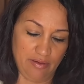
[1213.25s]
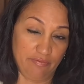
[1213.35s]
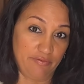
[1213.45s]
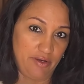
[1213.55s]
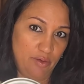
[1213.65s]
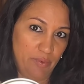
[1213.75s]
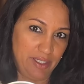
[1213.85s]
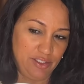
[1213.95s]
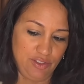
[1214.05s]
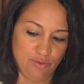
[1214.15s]
very
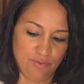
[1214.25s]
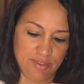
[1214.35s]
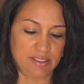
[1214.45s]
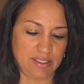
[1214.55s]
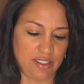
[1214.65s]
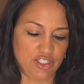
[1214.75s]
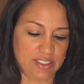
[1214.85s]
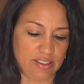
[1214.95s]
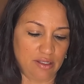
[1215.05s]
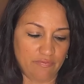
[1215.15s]
well used, and I just
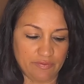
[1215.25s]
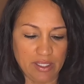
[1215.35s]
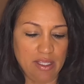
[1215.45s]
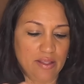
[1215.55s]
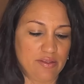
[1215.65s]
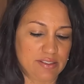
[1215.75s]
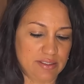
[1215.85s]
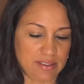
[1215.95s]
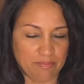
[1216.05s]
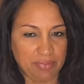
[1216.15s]
love the
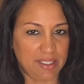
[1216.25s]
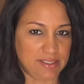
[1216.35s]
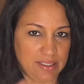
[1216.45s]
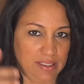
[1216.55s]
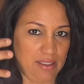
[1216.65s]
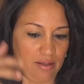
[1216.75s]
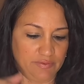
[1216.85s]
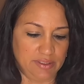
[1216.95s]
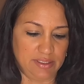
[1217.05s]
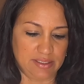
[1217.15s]
simplicity of
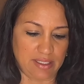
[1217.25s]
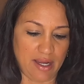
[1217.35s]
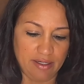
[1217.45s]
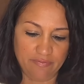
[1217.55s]
the design of